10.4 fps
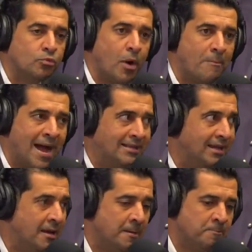
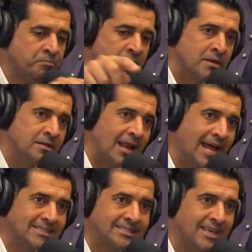reminded. The
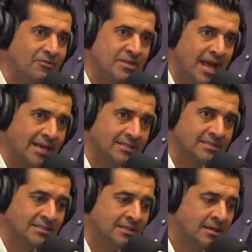last 7
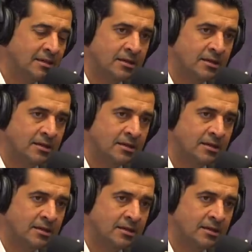days,